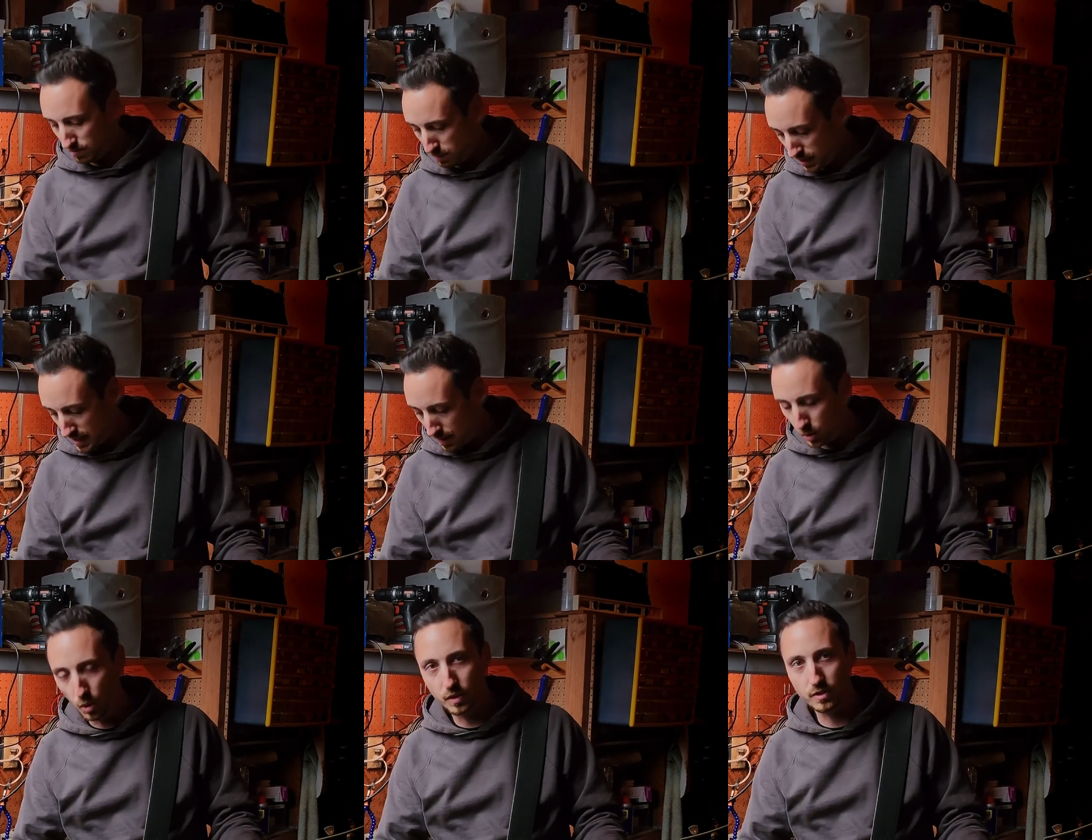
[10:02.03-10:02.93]
Pretty
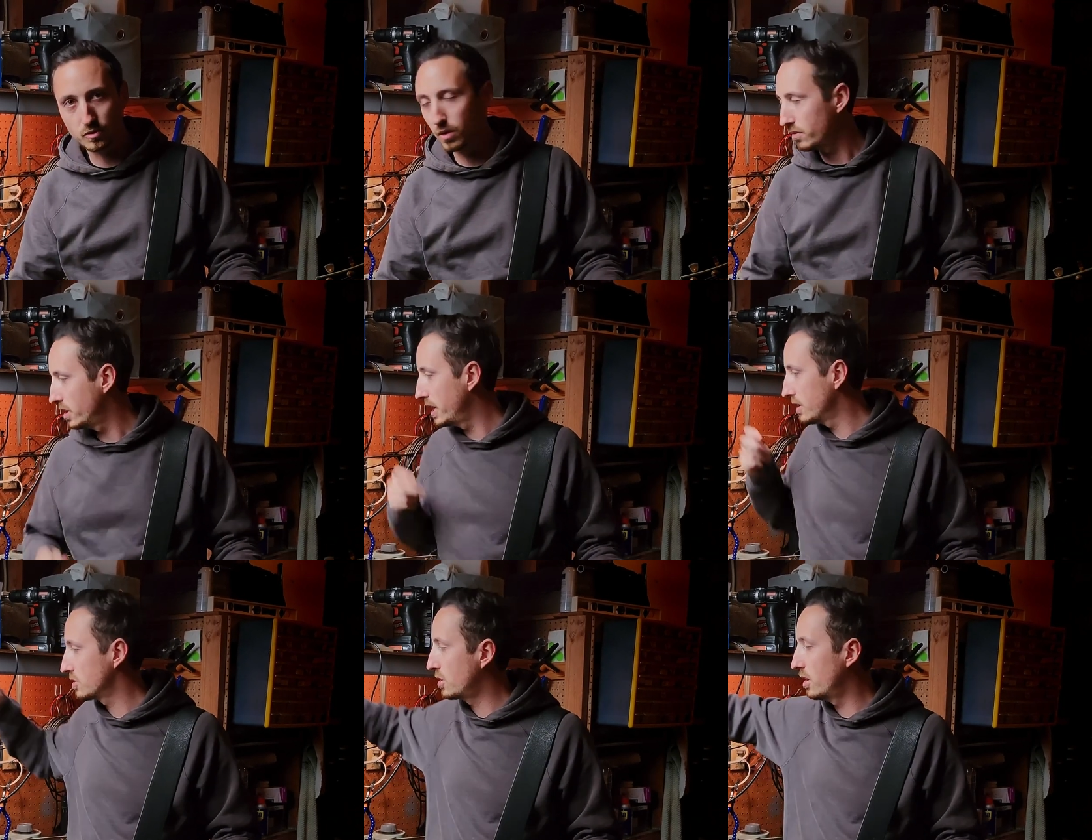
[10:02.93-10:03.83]
typical with these sort of
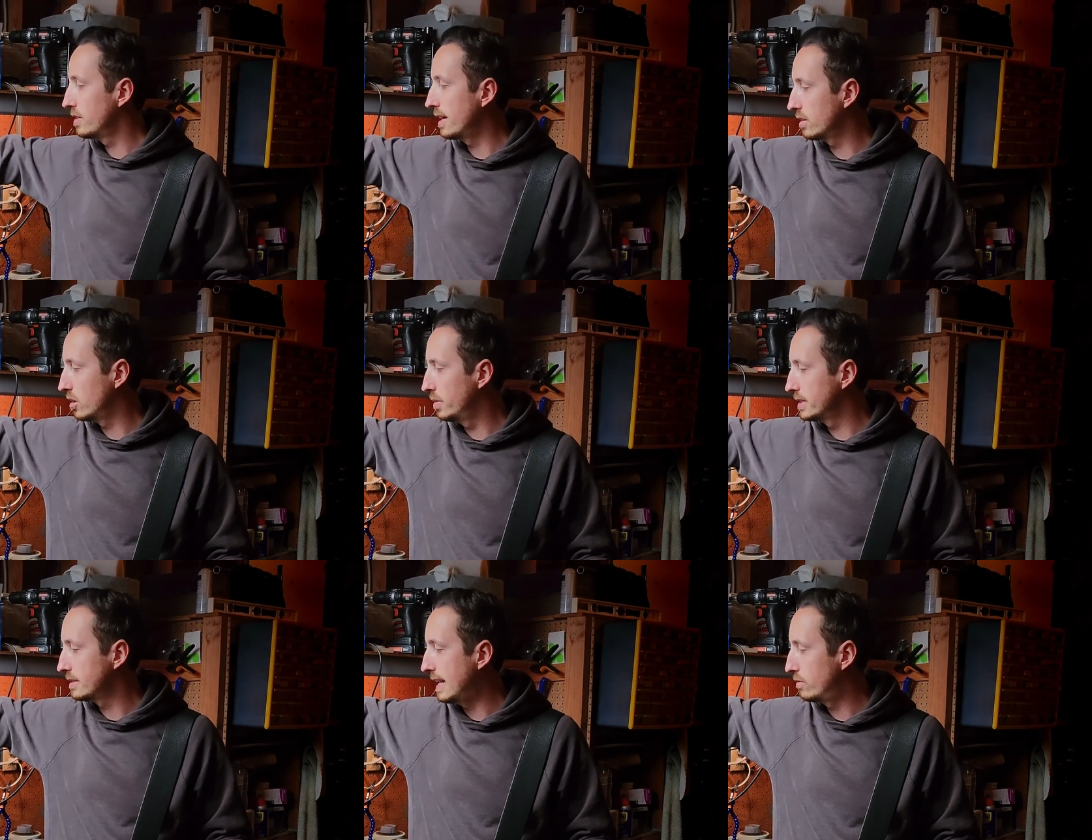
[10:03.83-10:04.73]
things. I'll turn it down a little
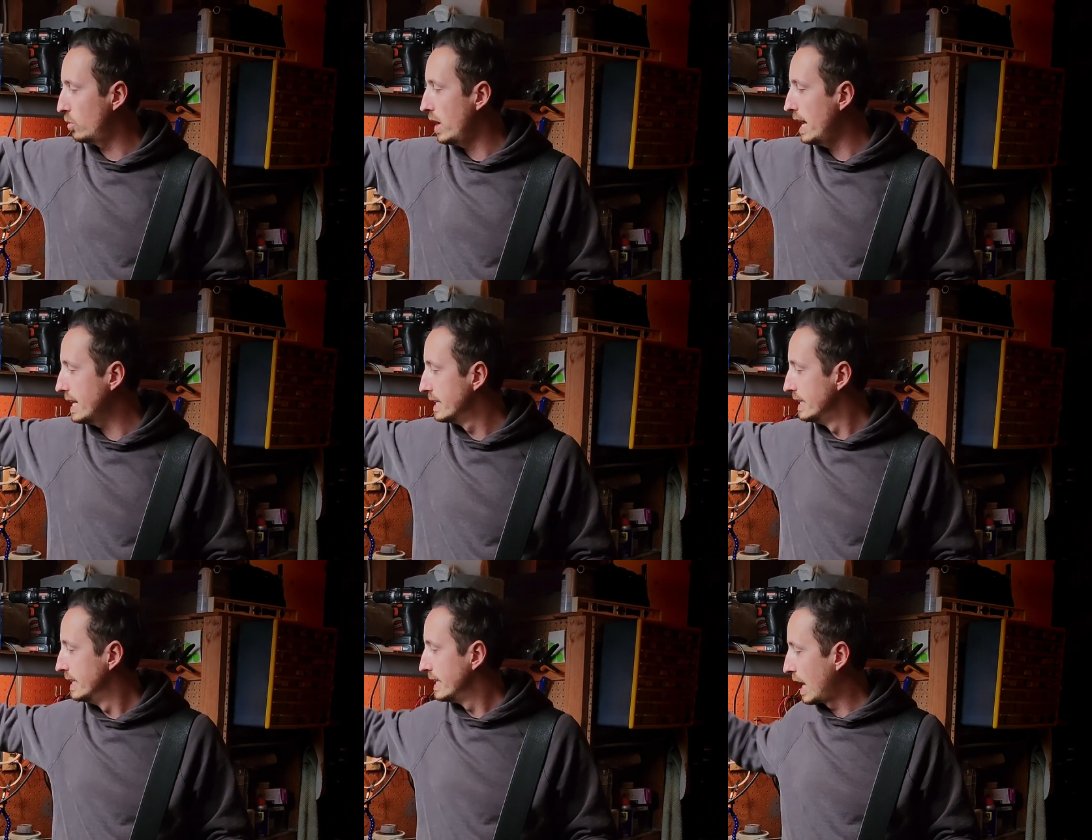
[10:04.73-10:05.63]
bit to halfway,
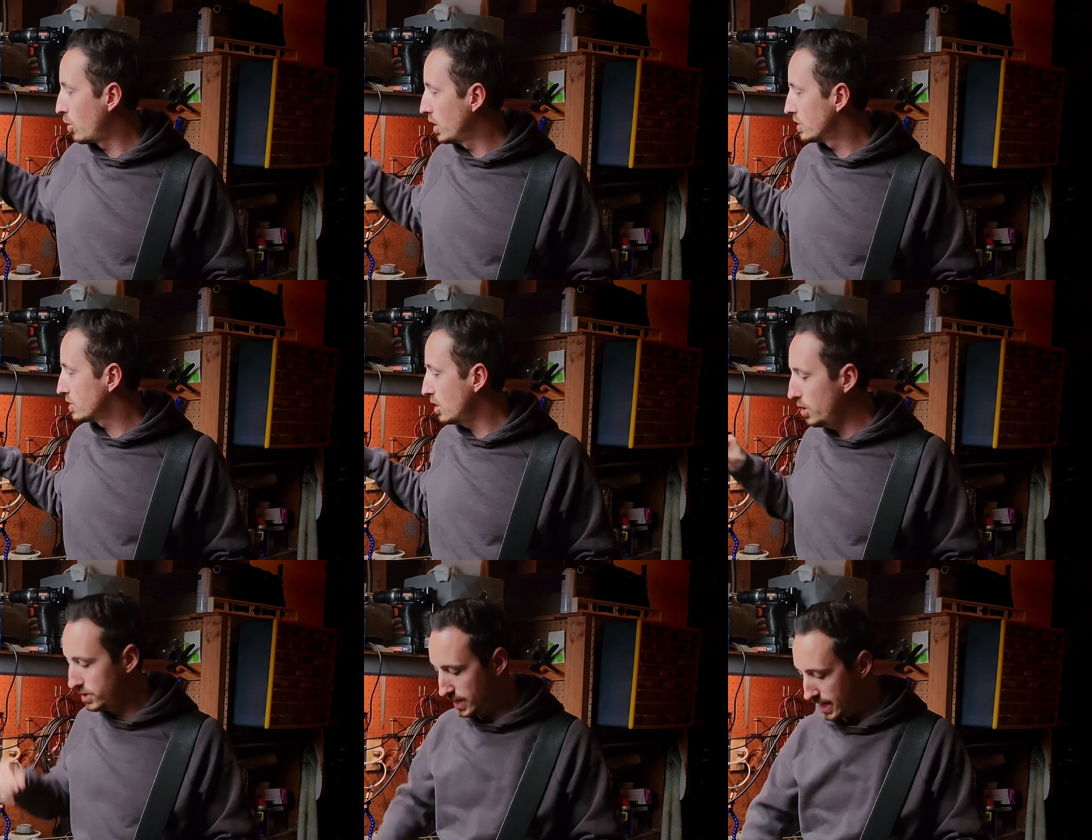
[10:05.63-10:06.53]
and we're on the
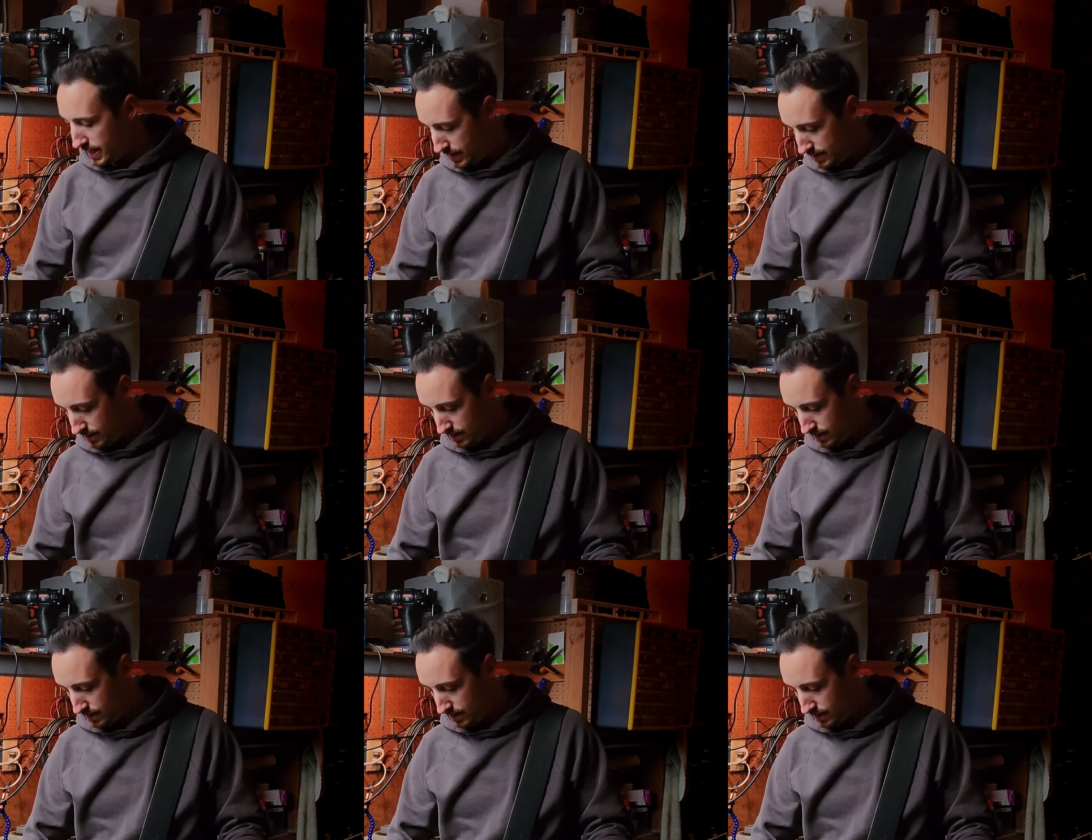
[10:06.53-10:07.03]
slowest setting.